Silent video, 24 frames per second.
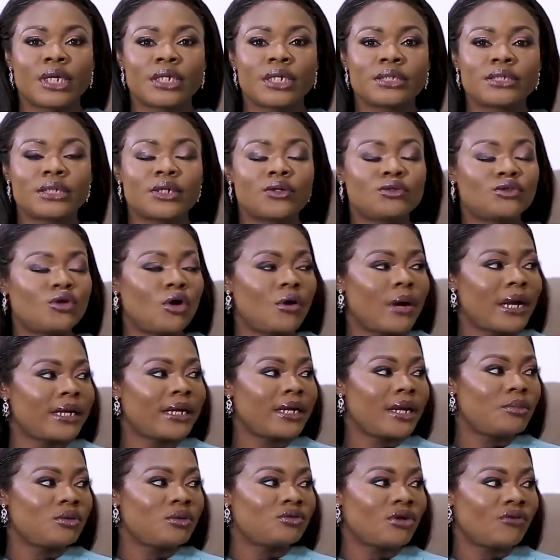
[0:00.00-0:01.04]
Anything? No, I
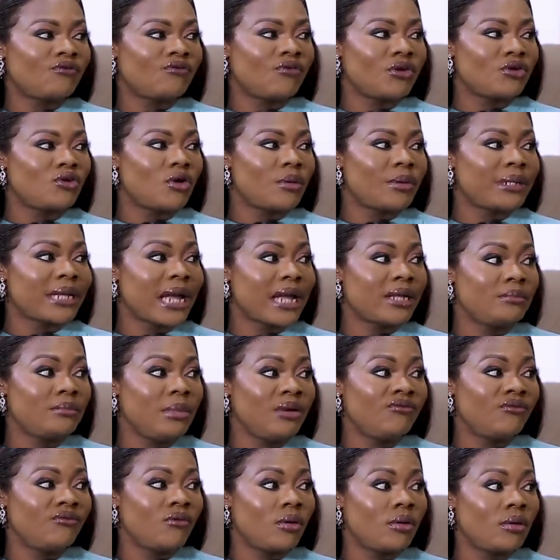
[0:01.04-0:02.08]
need a bush before. You know where I
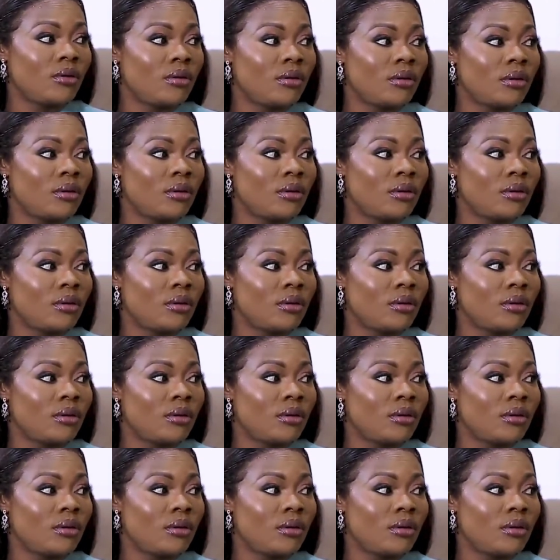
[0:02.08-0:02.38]
before.